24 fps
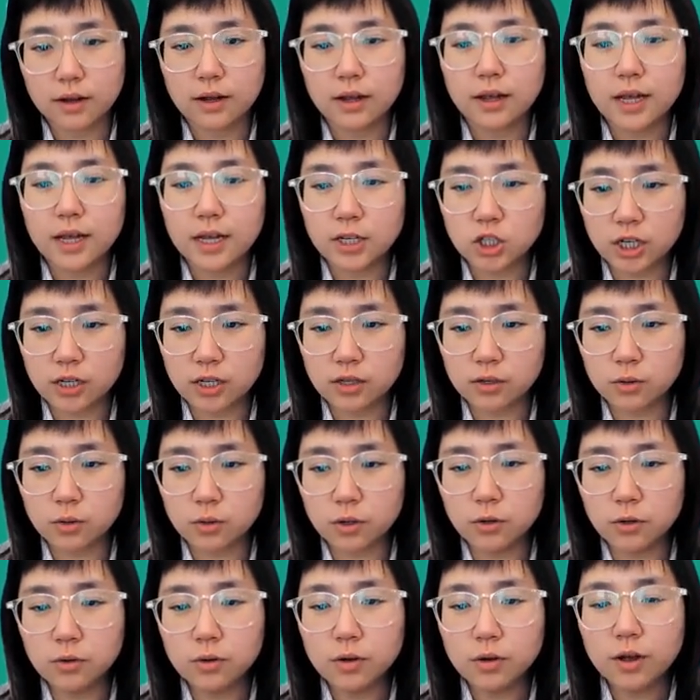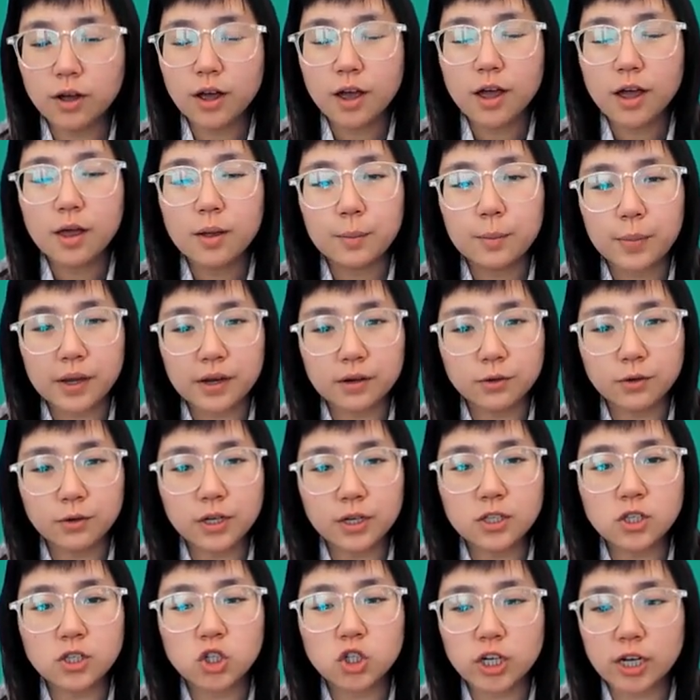In general,
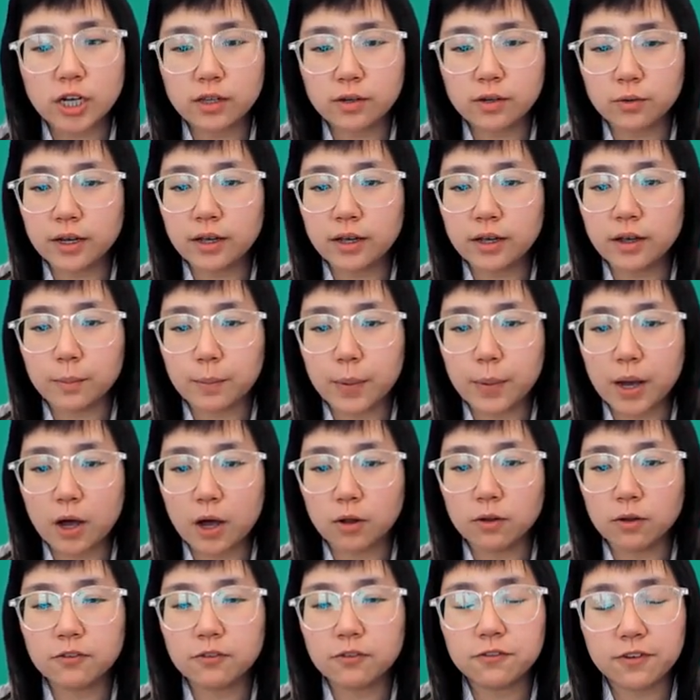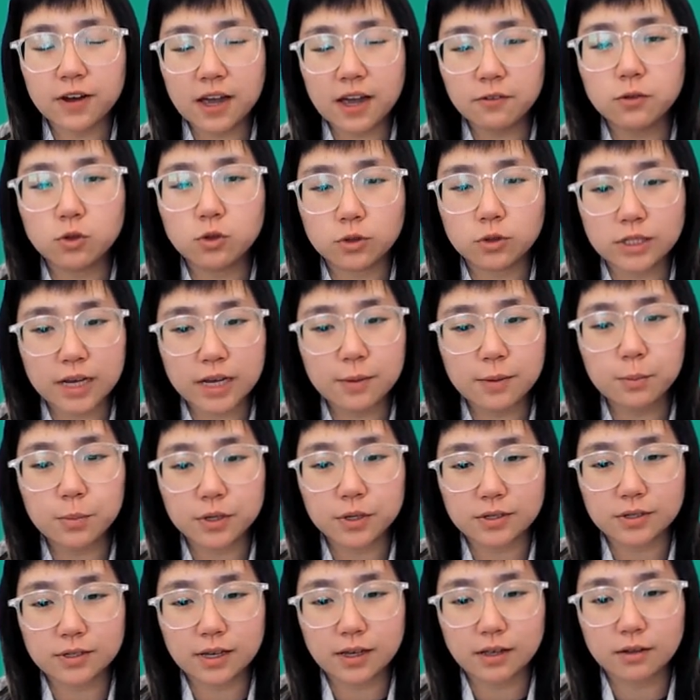bakeries generate about 5 to
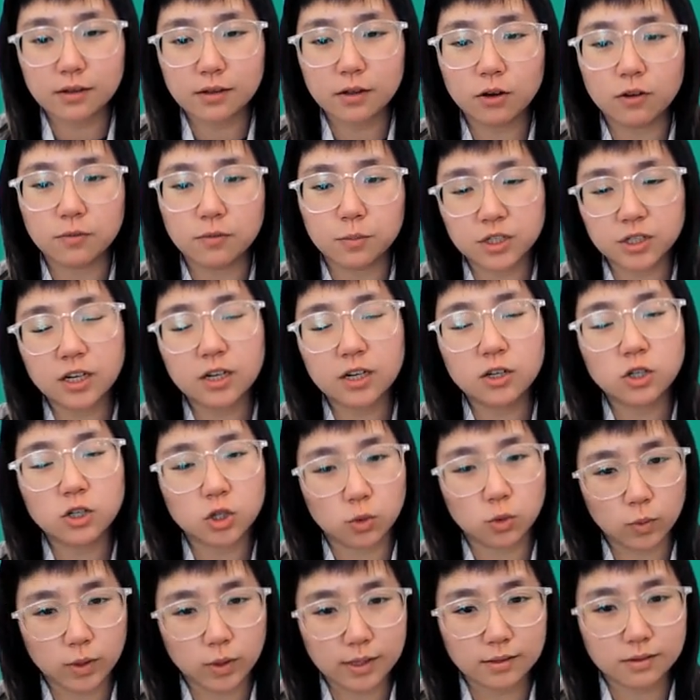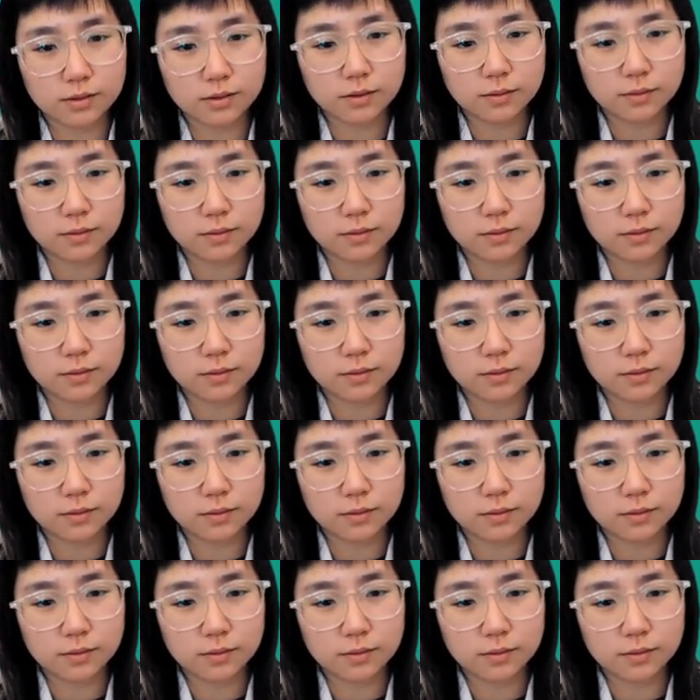10% of production waste.